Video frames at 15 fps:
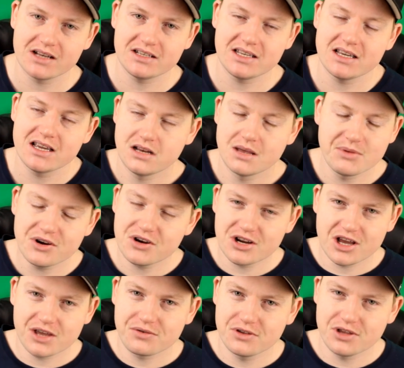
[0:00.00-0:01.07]
new around here. Now, I'm not
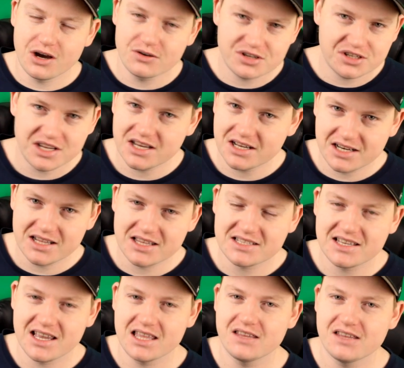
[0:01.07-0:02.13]
going to go through the whole shtick I did at the
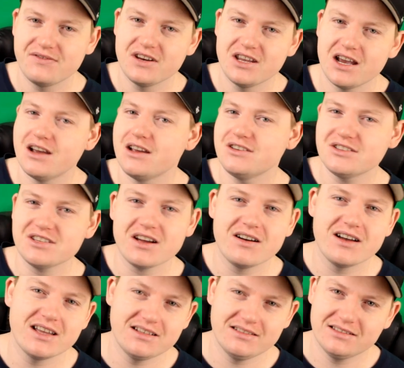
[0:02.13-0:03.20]
start of the video. Just go
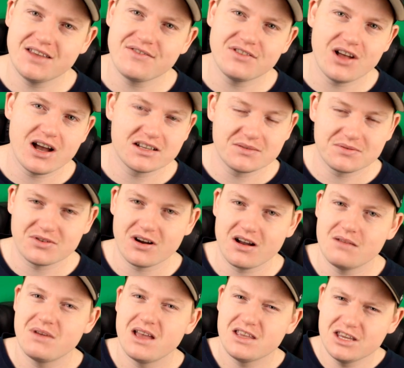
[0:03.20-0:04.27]
ahead, leave a like,
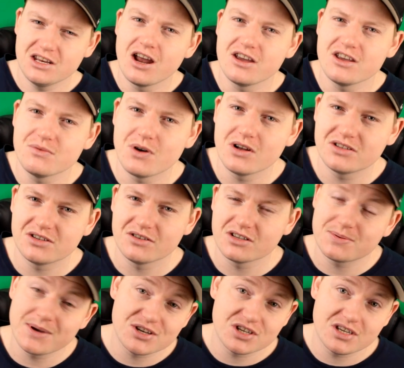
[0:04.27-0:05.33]
subscribe. You know you want to,
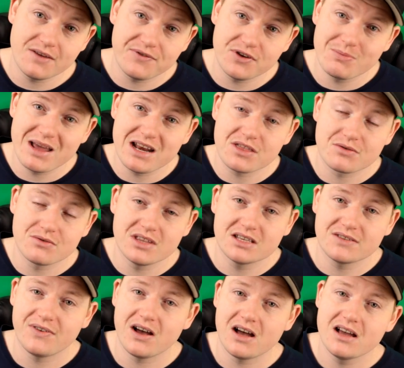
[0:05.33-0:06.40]
especially if you made it through
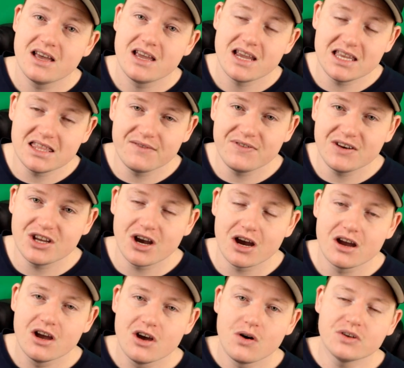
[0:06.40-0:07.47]
this far in the
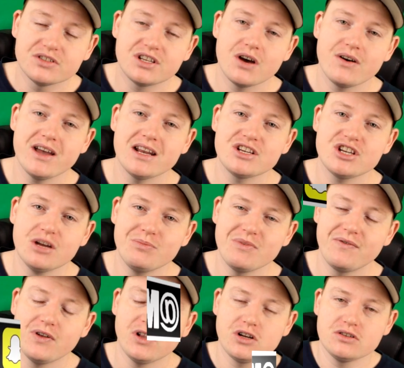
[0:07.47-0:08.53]
video. Also, go ahead and check me
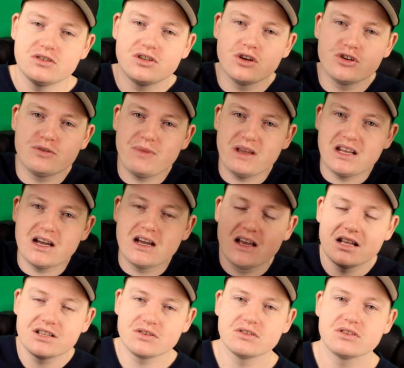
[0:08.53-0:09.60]
a follow on social media.
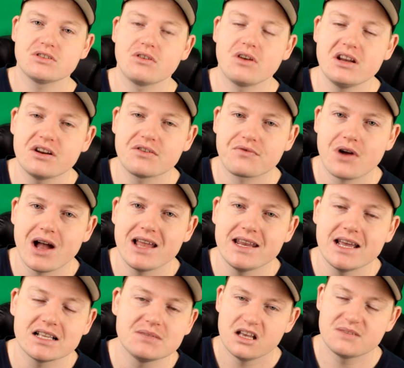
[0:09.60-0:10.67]
It's on the screen right
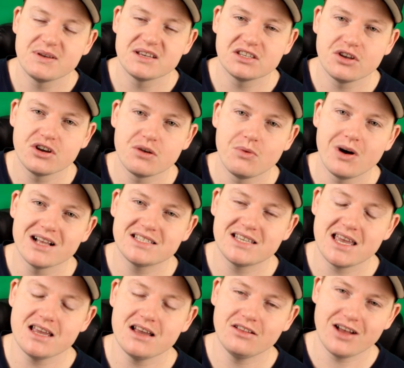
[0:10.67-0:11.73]
now. It's me, is Luke and
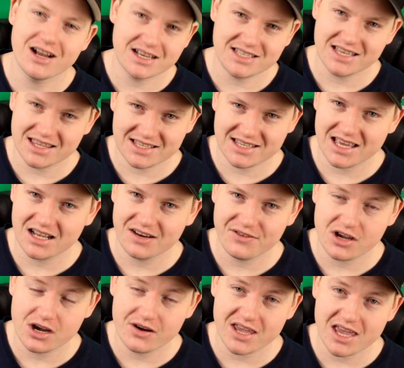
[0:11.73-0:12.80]
YT. Like I said at the start of
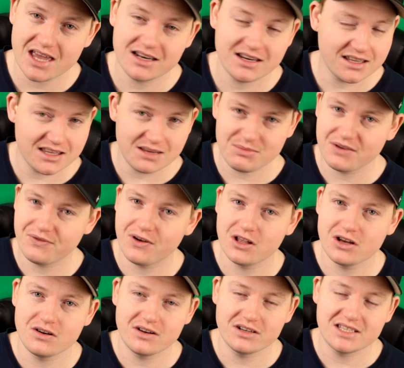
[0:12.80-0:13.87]
the video, again, give me a
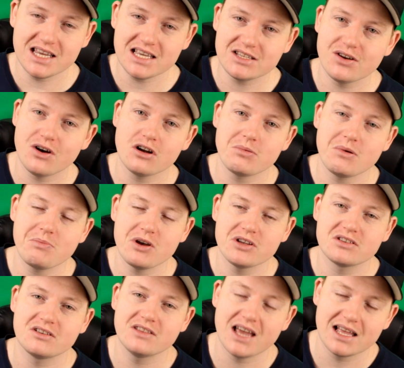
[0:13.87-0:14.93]
follow on TikTok. Been
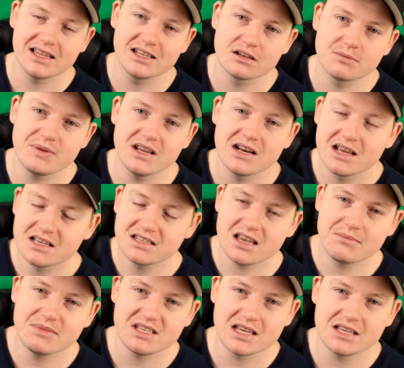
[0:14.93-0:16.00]
posting on that a little bit.
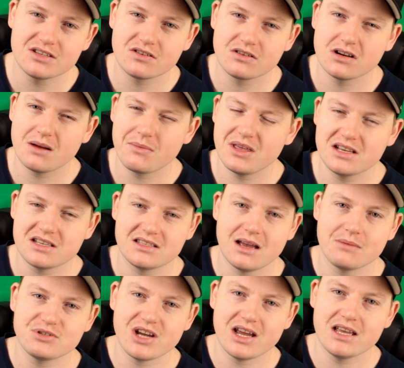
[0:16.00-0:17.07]
Same as Instagram. I think
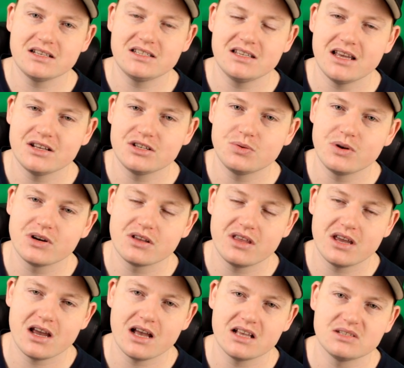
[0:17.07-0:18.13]
Snapchat and, and Twitter
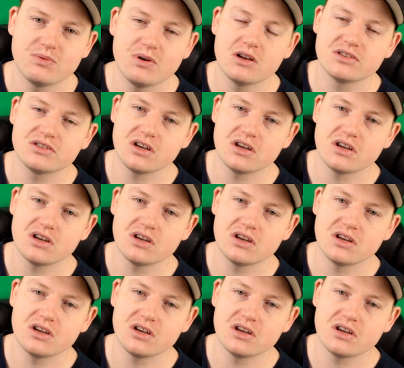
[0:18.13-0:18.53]
there as well.